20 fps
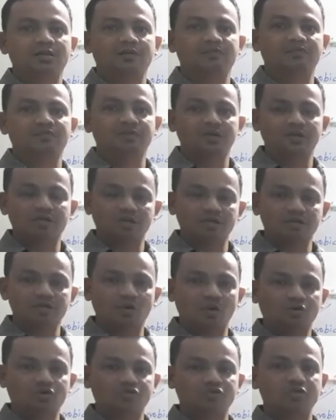there is a
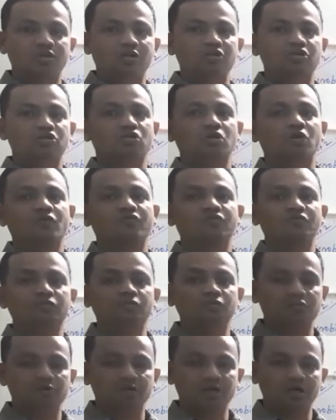oxidation of
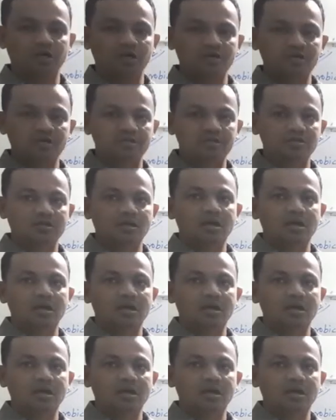nutrients